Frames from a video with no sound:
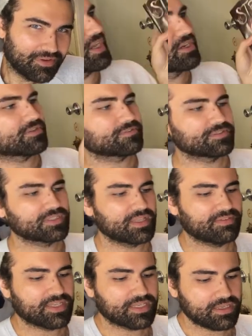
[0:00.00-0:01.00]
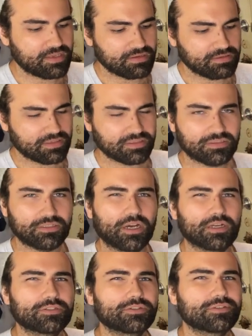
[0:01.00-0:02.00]
Another Stephen King,
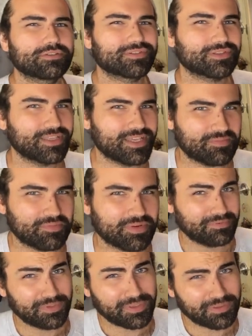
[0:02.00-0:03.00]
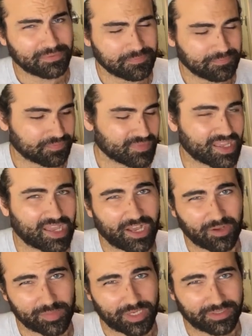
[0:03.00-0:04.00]
Dr. Sleep.
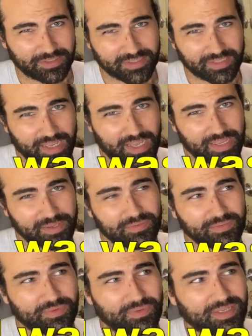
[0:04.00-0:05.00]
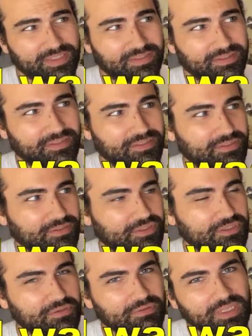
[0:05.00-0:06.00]
I'll be honest. I wasn't
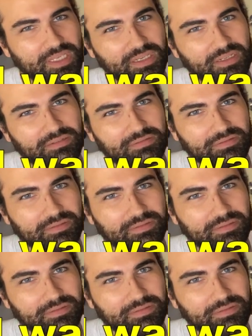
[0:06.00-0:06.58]
too keen